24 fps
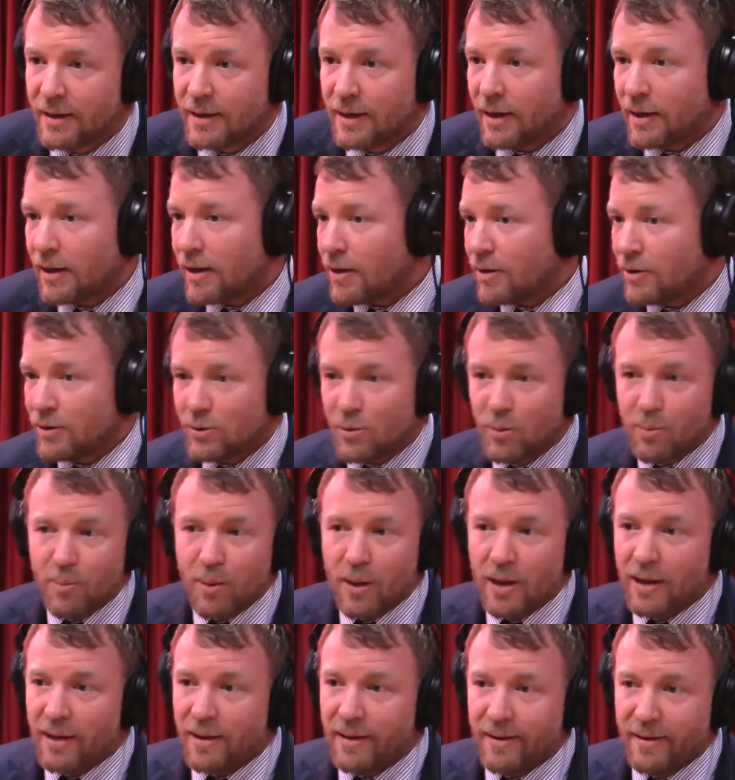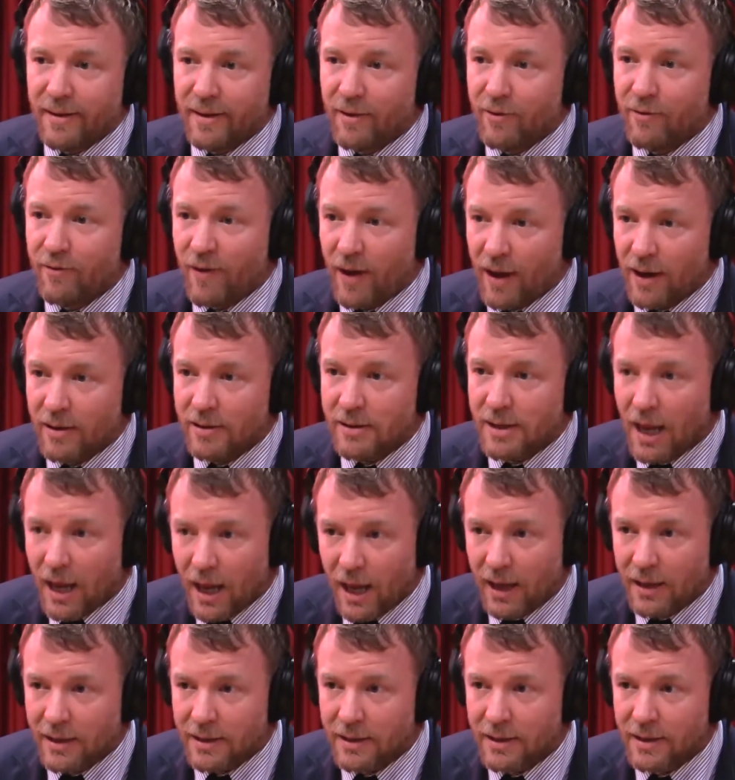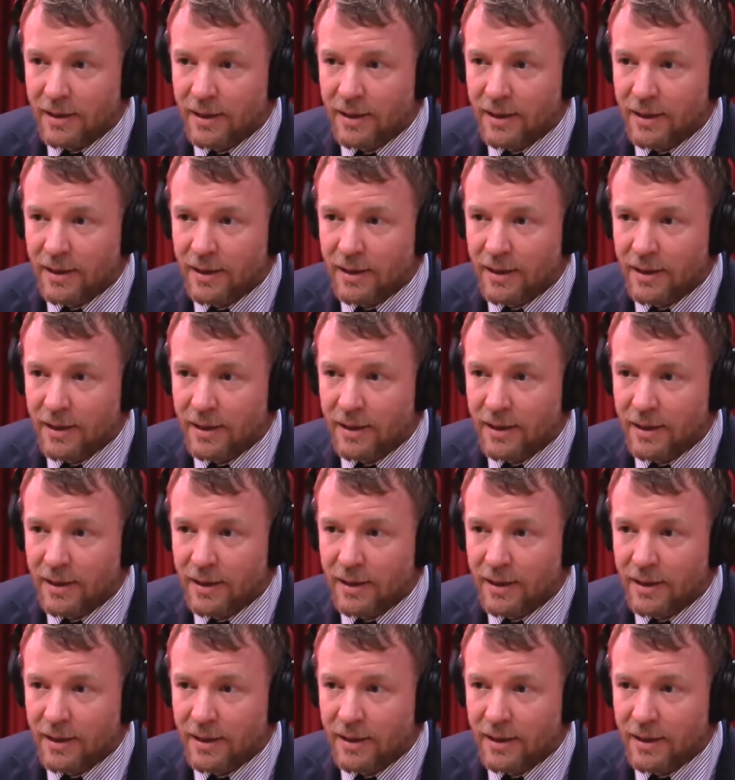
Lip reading: Now, Guardians will be a vast hit.